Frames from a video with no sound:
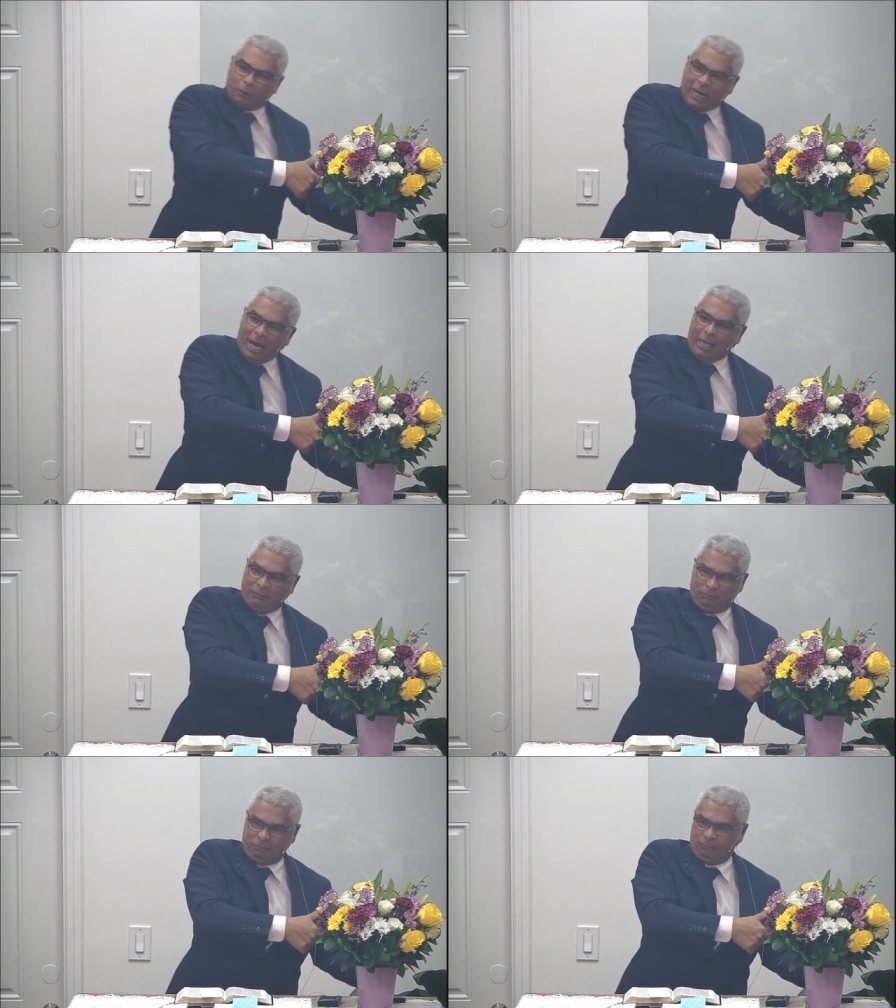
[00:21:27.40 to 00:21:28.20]
God
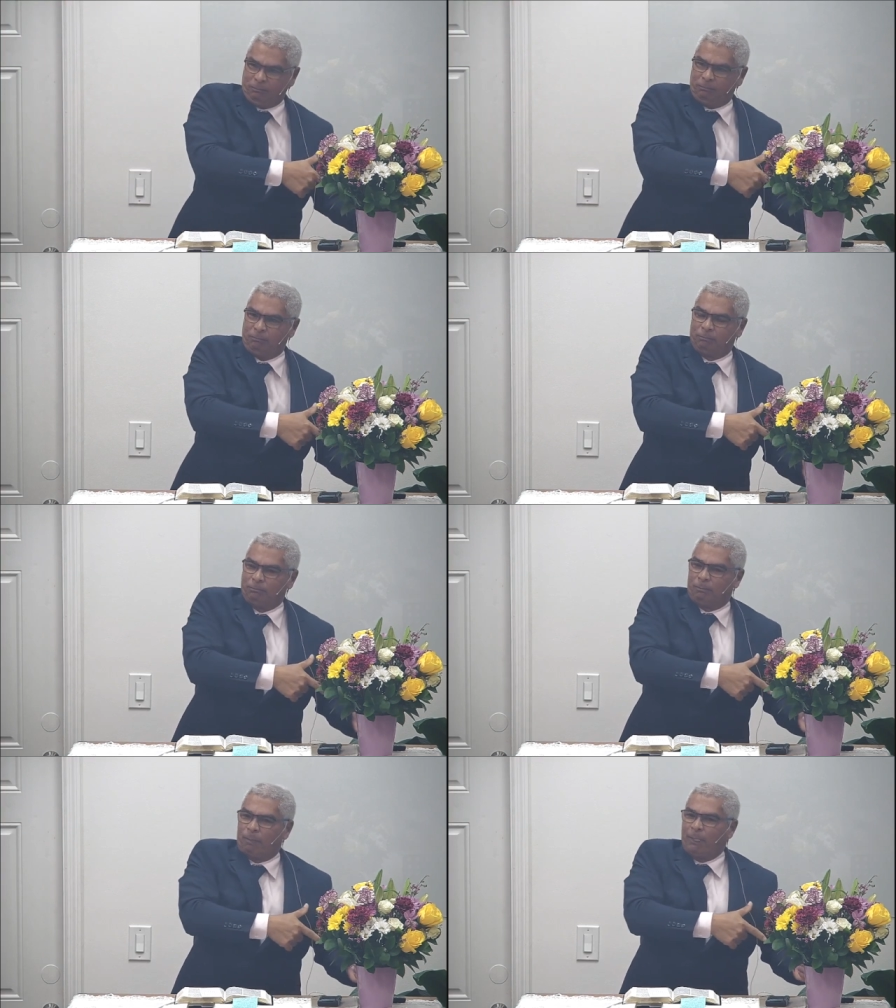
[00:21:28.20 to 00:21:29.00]
could have healed
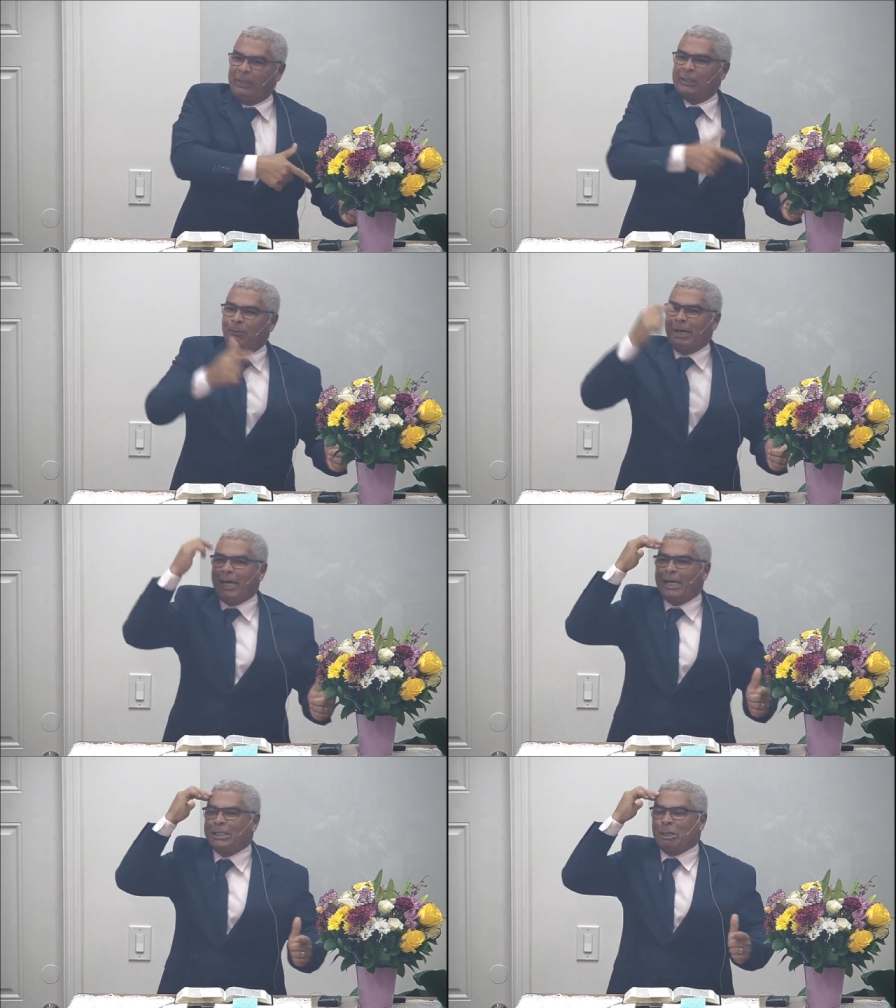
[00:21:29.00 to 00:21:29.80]
me.
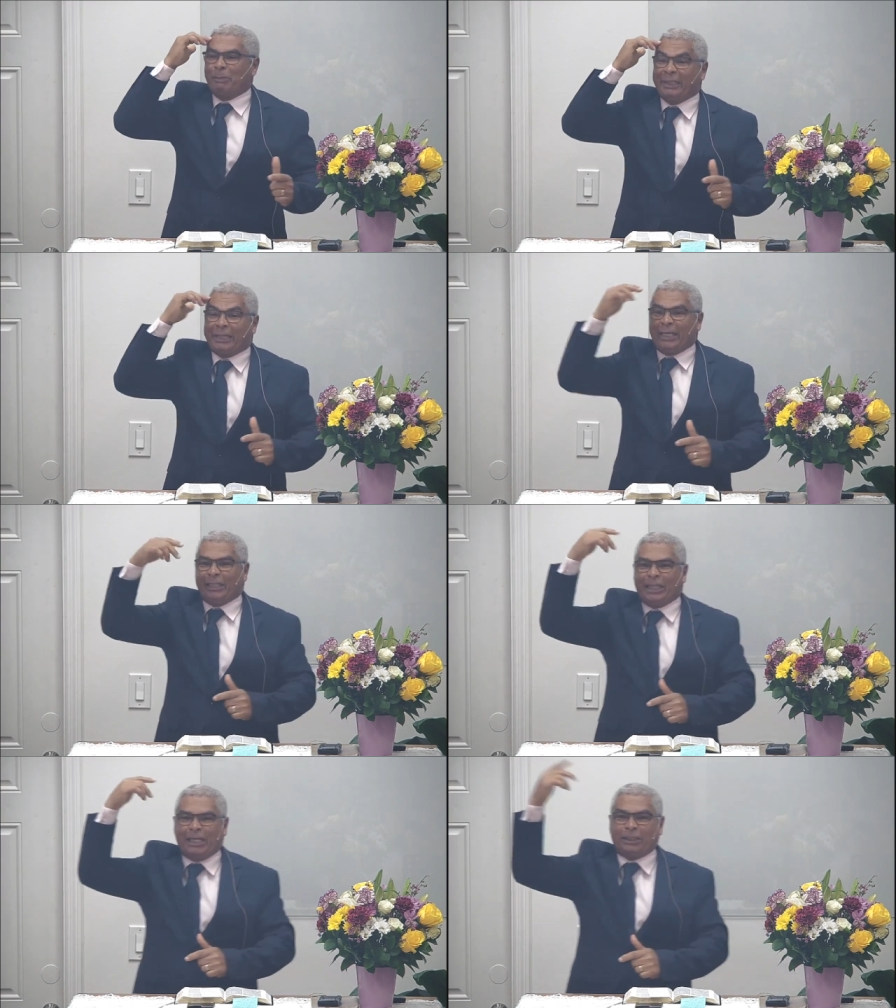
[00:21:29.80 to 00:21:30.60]

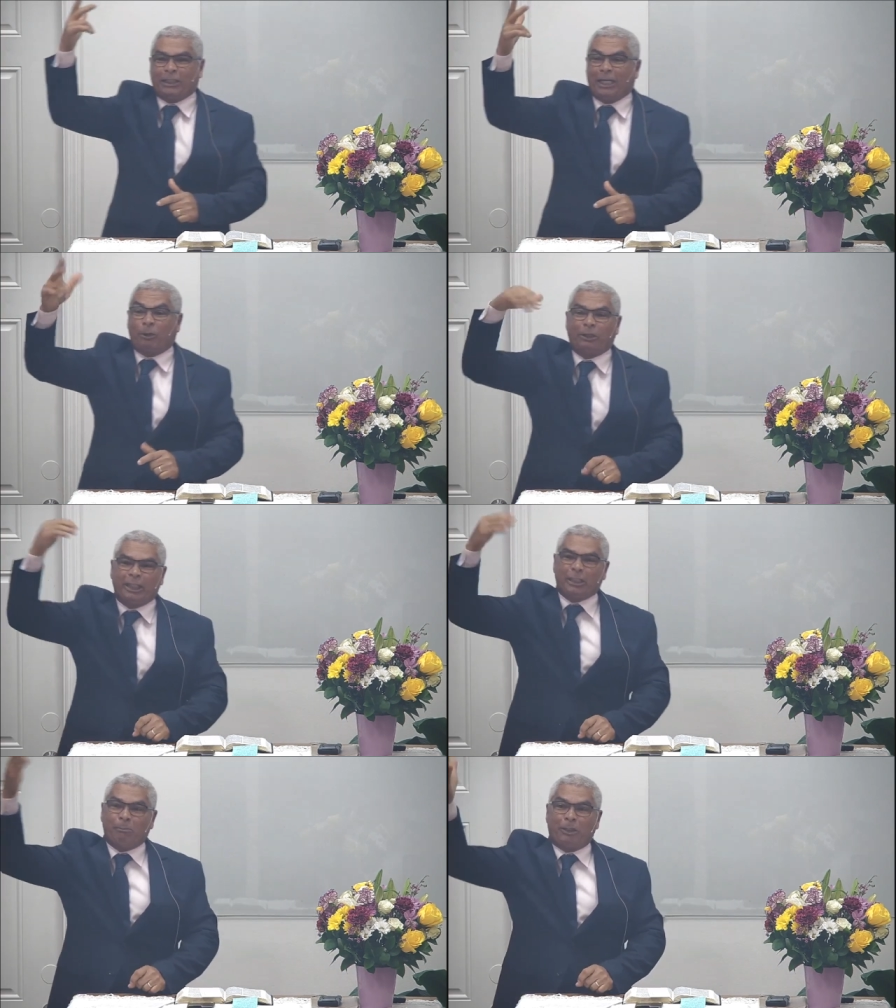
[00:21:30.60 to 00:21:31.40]
So that was the
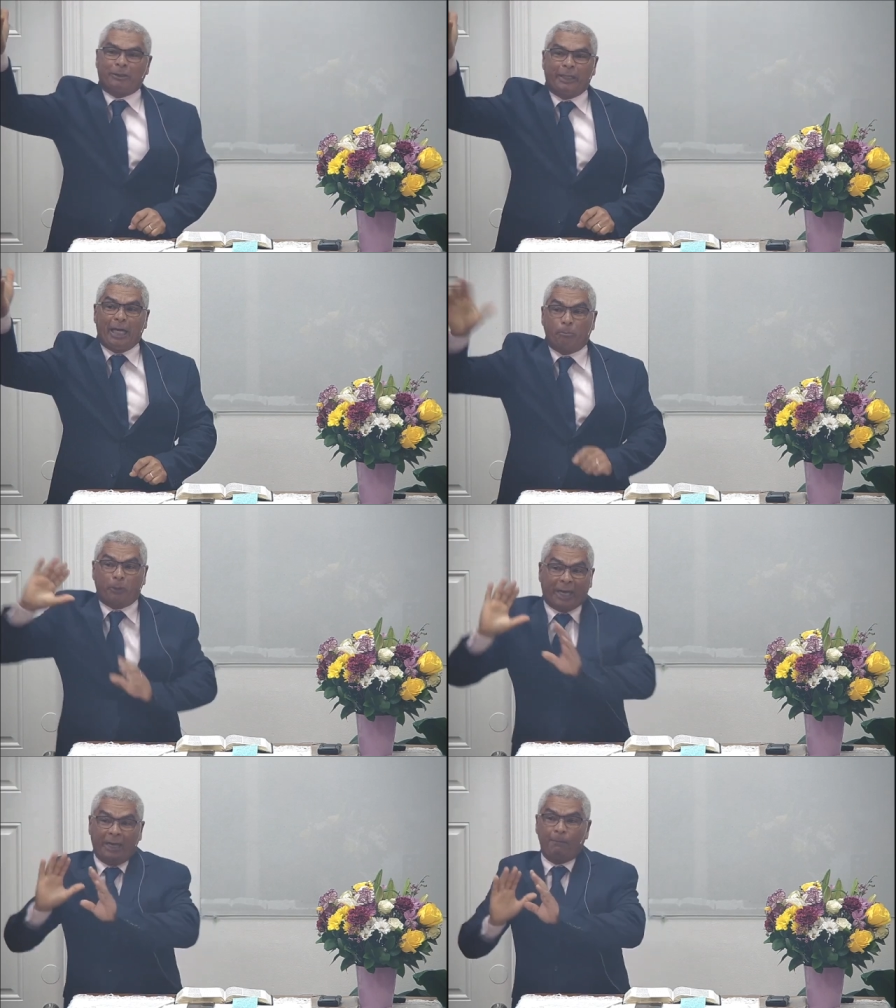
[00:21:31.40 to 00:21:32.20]
mindset, or his